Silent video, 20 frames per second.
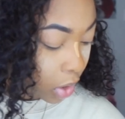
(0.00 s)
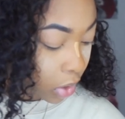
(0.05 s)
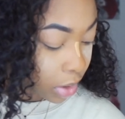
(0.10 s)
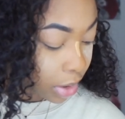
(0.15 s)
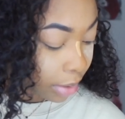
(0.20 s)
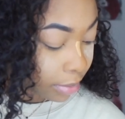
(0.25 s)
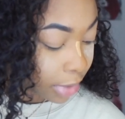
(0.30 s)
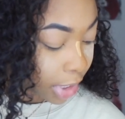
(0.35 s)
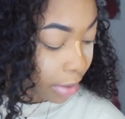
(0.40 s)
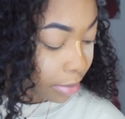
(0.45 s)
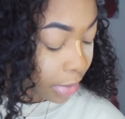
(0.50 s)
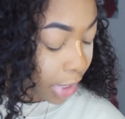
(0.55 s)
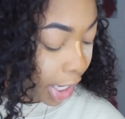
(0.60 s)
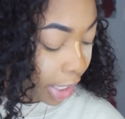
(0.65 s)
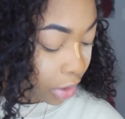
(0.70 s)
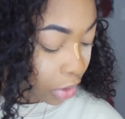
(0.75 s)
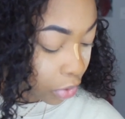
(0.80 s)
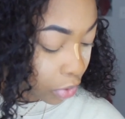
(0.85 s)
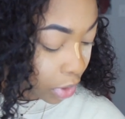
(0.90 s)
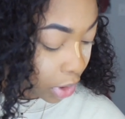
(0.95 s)
sometimes I
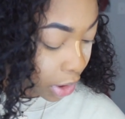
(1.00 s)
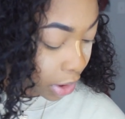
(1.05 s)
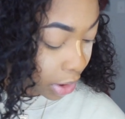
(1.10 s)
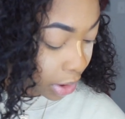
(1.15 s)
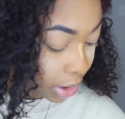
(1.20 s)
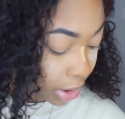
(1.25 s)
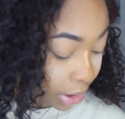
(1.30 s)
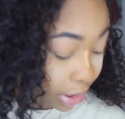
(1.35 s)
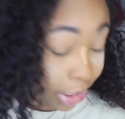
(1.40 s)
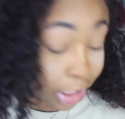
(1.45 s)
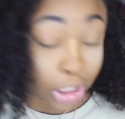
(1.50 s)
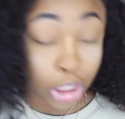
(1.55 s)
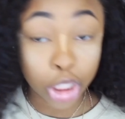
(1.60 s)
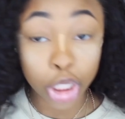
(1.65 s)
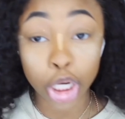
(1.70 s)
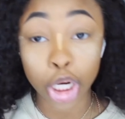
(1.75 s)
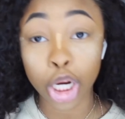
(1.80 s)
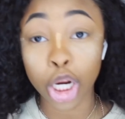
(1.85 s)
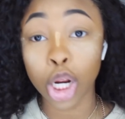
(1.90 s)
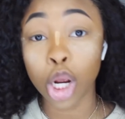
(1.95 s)
do
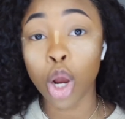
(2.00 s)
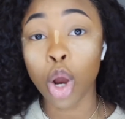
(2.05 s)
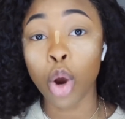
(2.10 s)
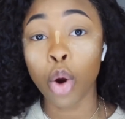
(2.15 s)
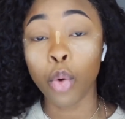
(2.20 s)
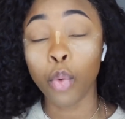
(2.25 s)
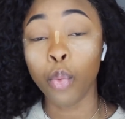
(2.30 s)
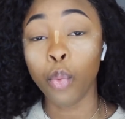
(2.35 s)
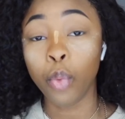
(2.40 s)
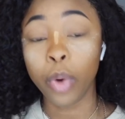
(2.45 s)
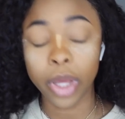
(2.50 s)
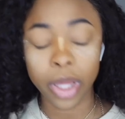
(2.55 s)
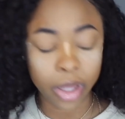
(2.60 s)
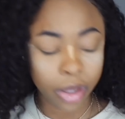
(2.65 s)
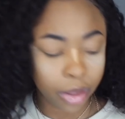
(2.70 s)
concealer with,